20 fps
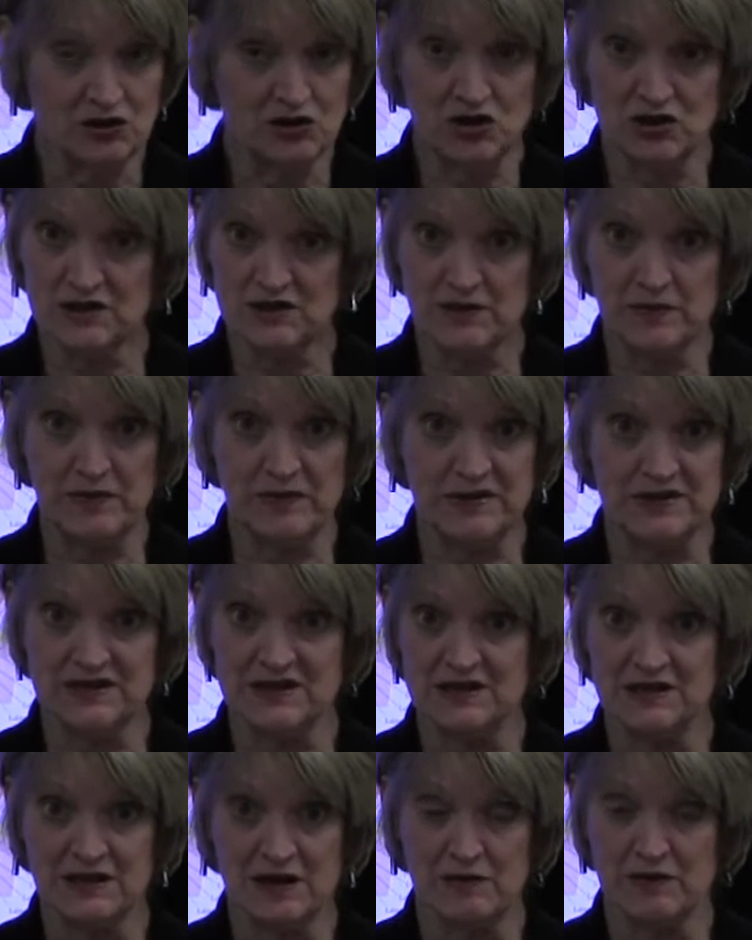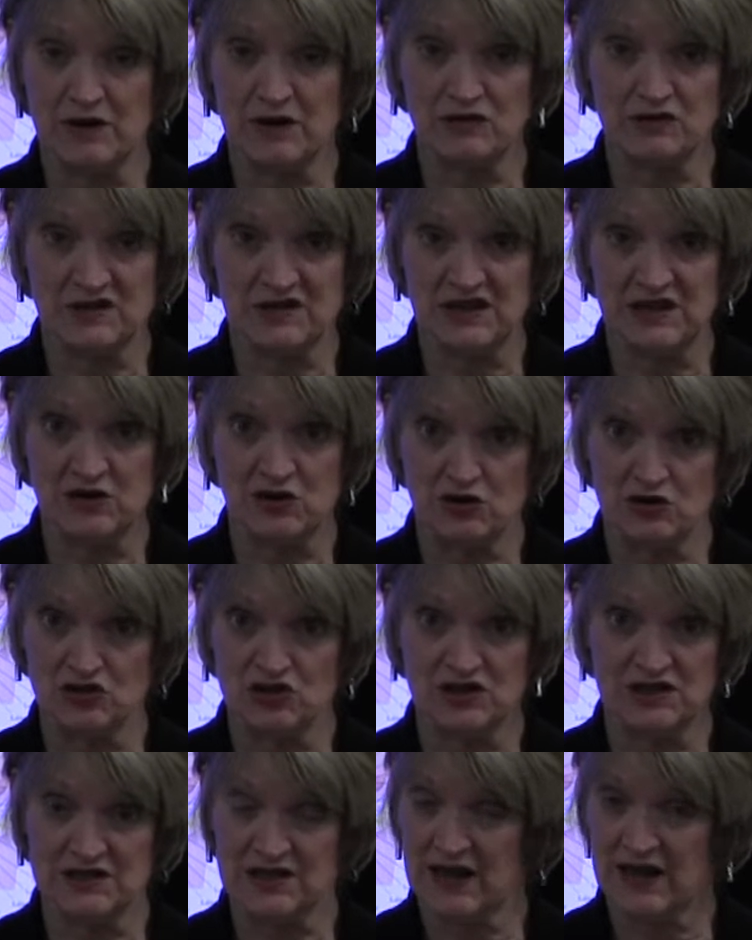She's a busy WOC
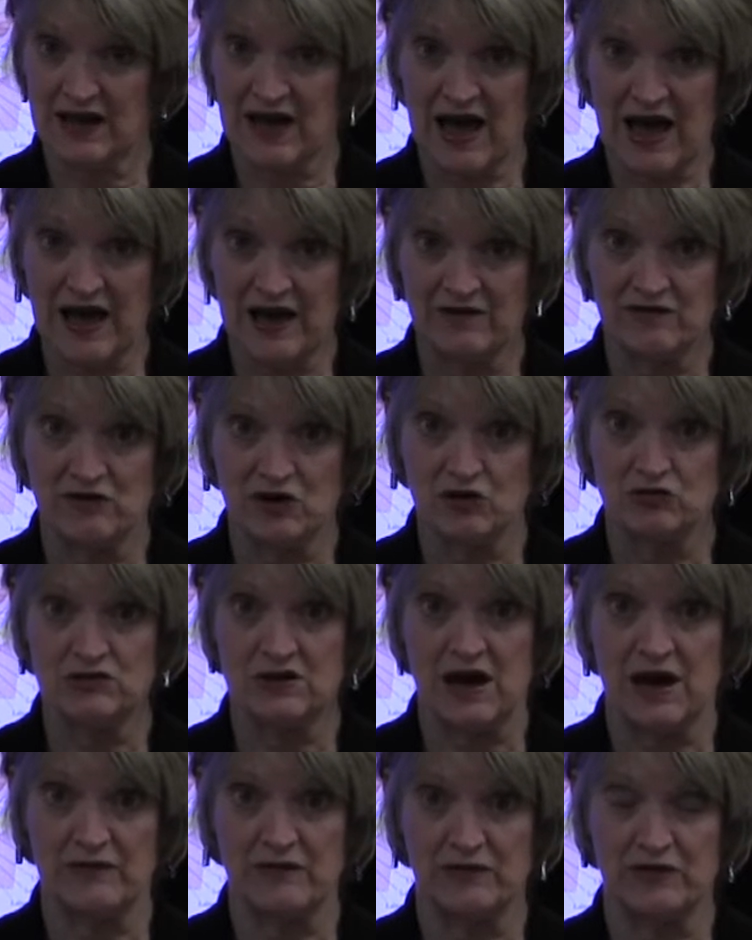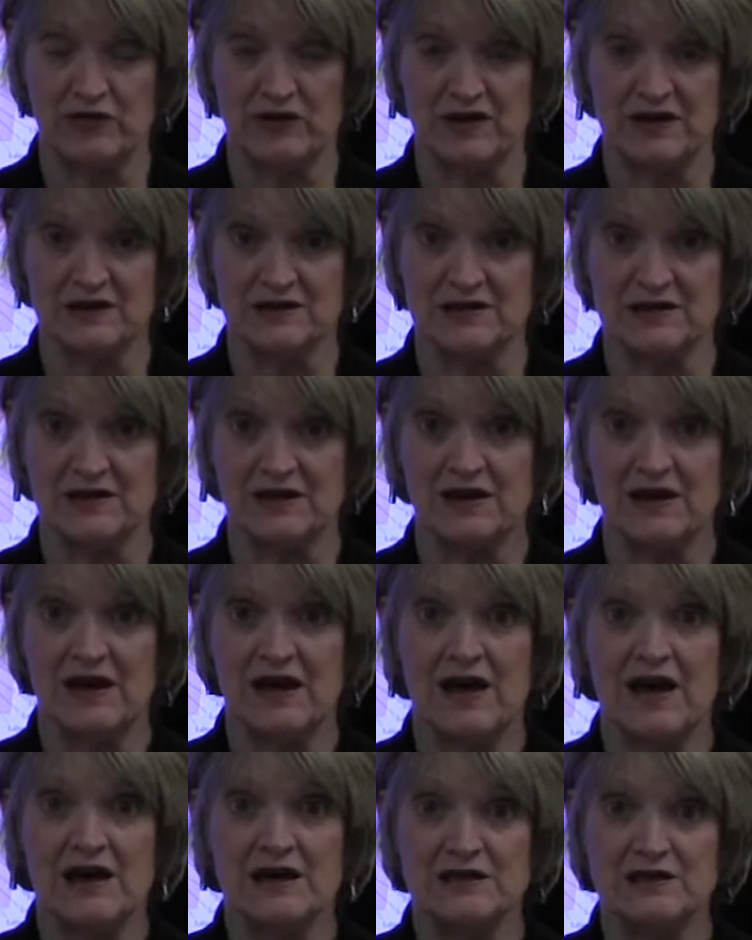nurse. She's like, I have no time for this.
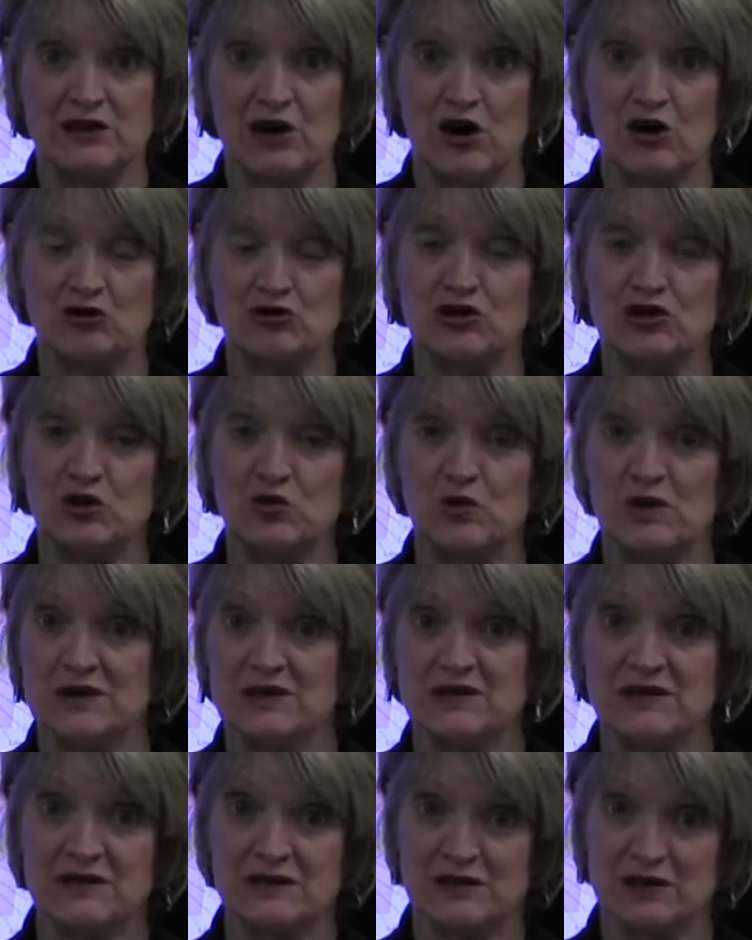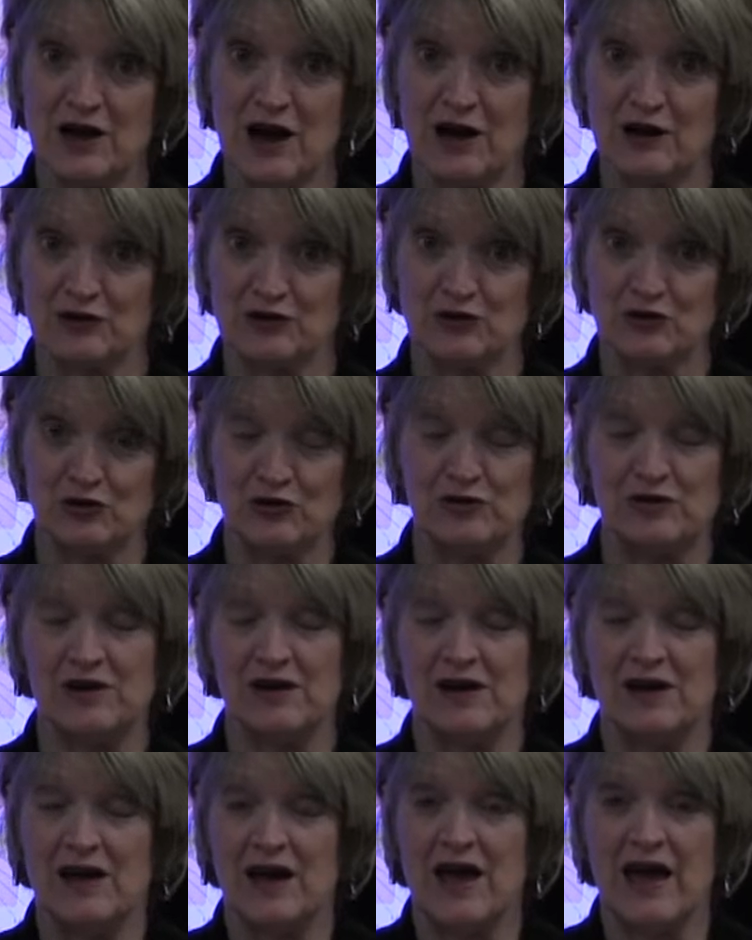So she went to the doctor,
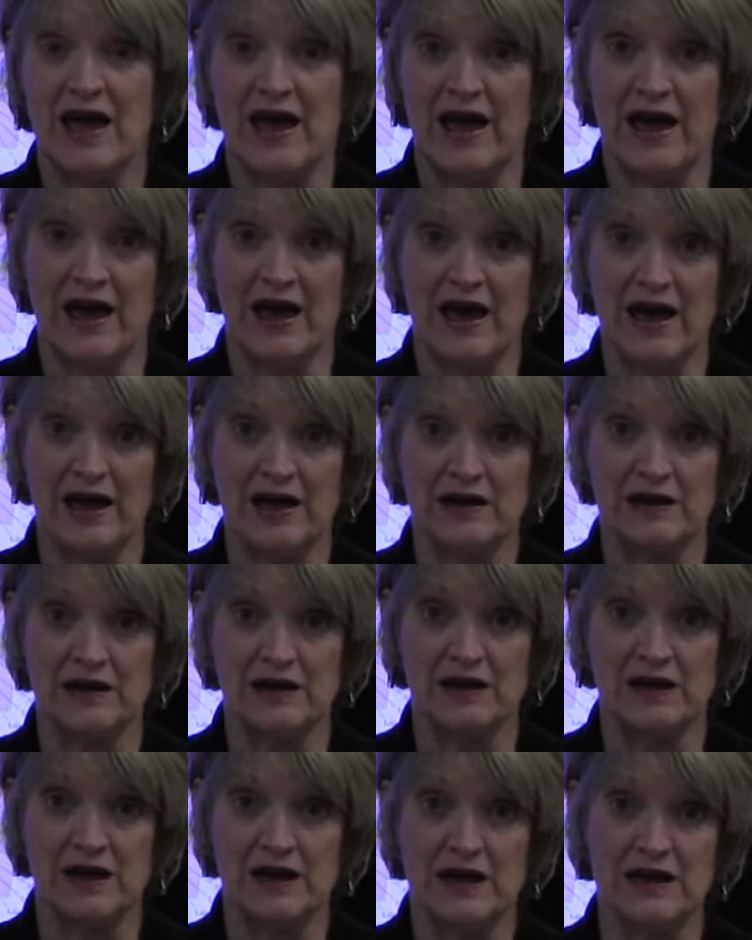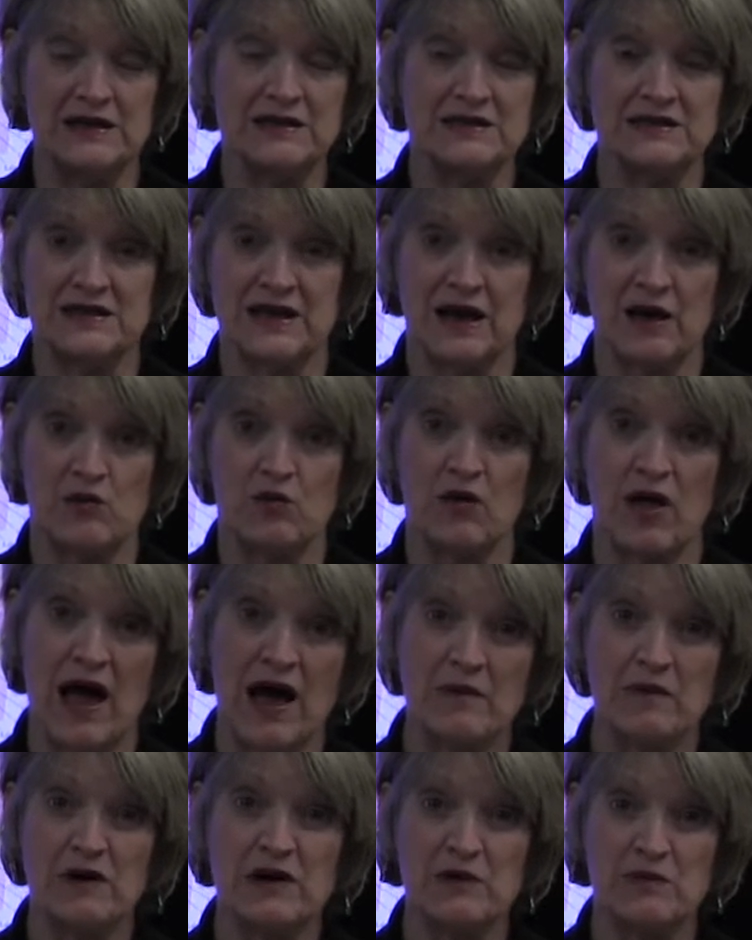and he said, well,
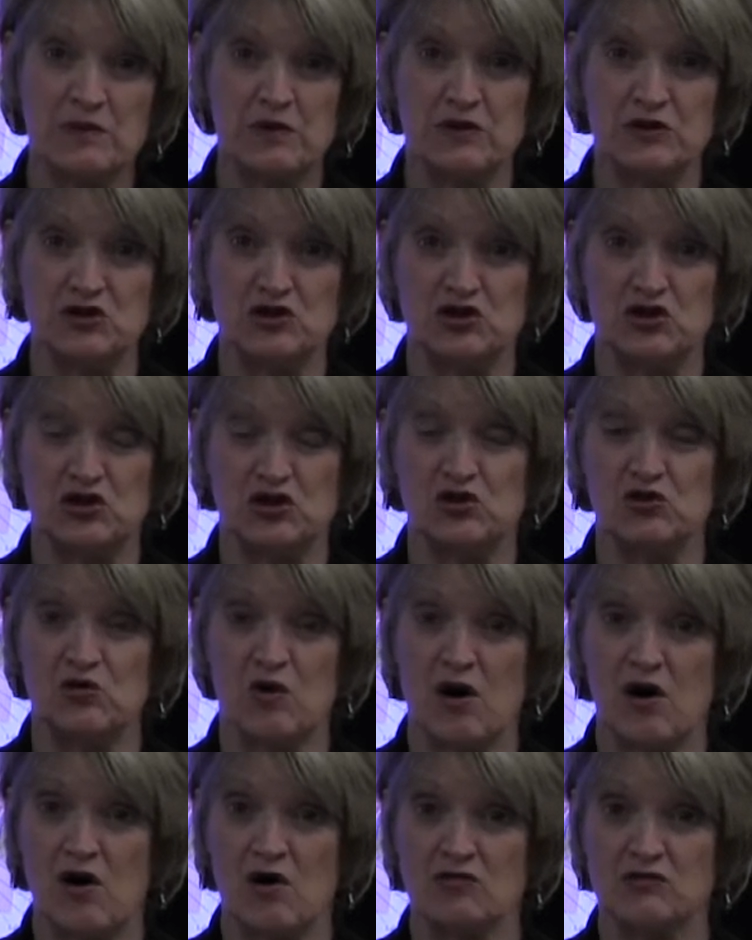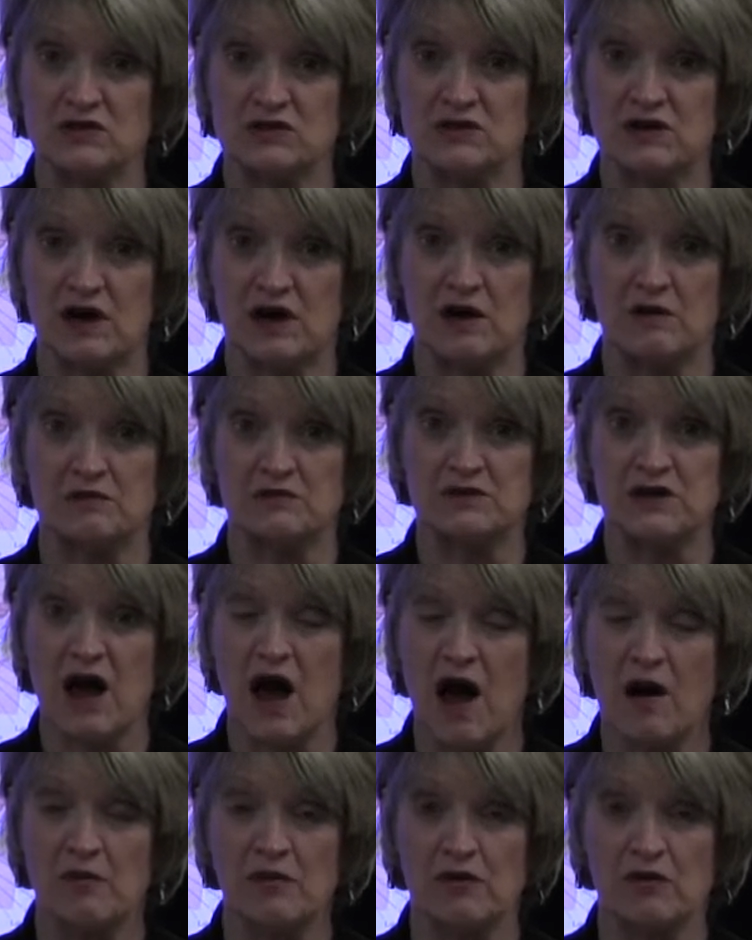I'm going to put you on some
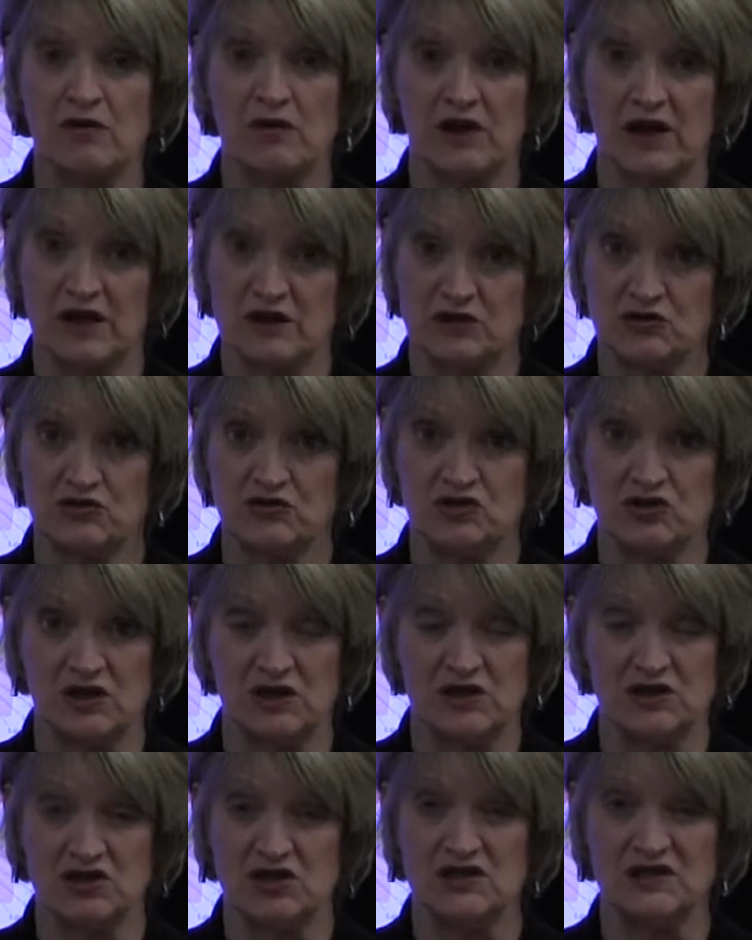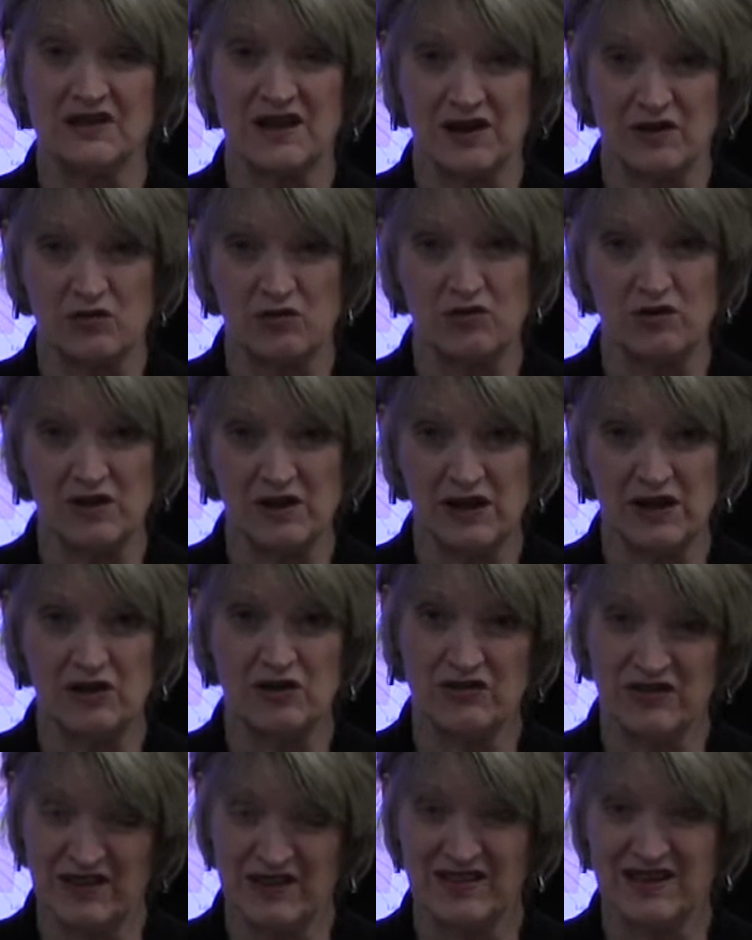topical estrogen. And she's like, really?
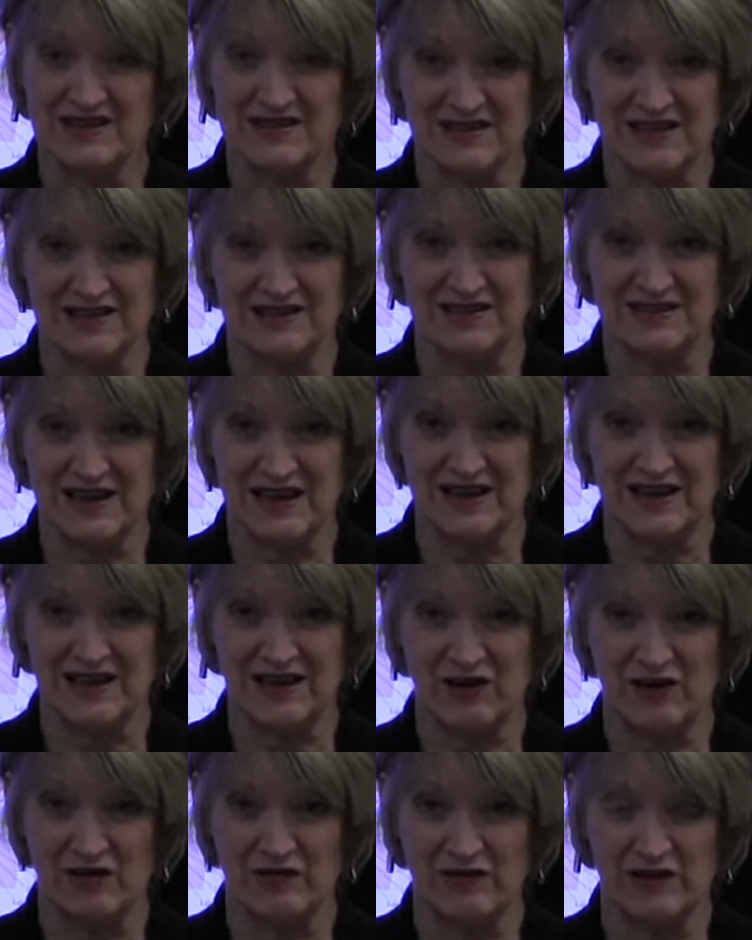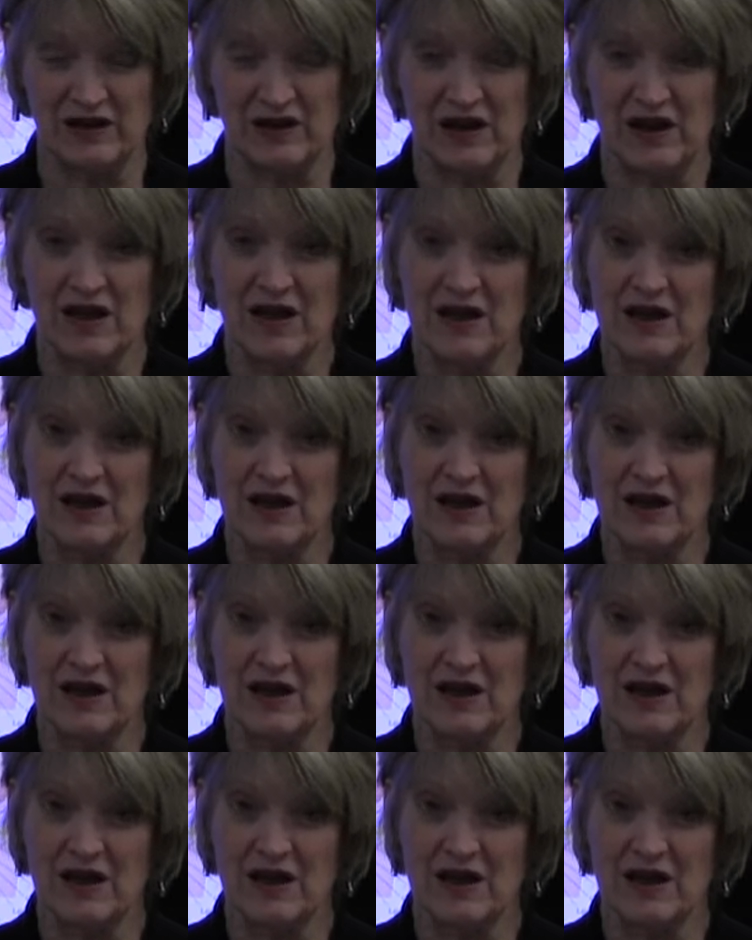You think that's going to take care of it?